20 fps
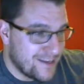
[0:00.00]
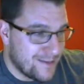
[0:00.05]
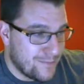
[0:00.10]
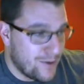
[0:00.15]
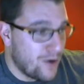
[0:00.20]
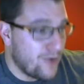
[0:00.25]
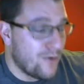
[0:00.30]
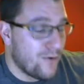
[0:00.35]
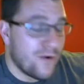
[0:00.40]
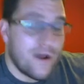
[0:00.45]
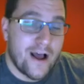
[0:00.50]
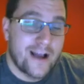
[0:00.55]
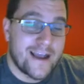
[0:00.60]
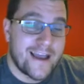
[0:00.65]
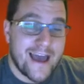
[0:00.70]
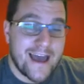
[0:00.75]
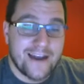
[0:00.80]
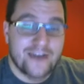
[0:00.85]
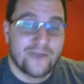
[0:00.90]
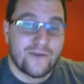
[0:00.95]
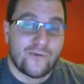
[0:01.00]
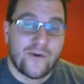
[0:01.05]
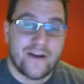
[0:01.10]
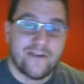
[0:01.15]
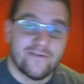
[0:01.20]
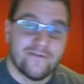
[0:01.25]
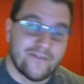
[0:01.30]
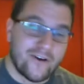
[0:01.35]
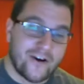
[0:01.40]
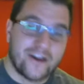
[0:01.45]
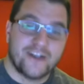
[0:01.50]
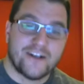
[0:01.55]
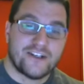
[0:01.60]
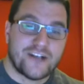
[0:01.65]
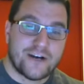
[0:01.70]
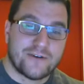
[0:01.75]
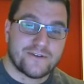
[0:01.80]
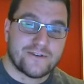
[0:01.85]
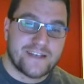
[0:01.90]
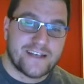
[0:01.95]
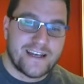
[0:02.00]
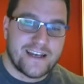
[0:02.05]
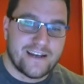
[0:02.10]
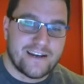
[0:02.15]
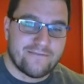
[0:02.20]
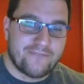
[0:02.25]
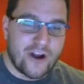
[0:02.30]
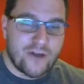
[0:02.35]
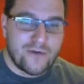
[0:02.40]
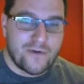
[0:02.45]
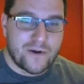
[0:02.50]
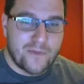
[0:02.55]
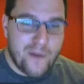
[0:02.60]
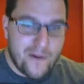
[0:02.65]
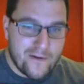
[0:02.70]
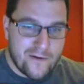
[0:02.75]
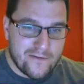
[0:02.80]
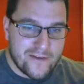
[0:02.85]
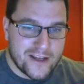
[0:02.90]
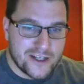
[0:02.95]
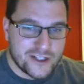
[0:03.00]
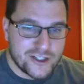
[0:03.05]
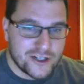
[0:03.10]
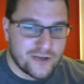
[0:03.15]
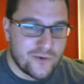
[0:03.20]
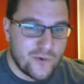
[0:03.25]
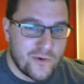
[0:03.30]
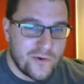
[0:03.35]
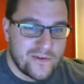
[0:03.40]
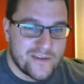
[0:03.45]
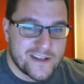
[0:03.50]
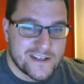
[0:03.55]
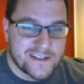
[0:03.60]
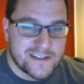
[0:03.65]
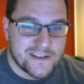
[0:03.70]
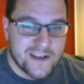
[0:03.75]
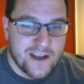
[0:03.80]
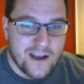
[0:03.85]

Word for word: But again, we invite Chelsea and Roman Abramovich and all of his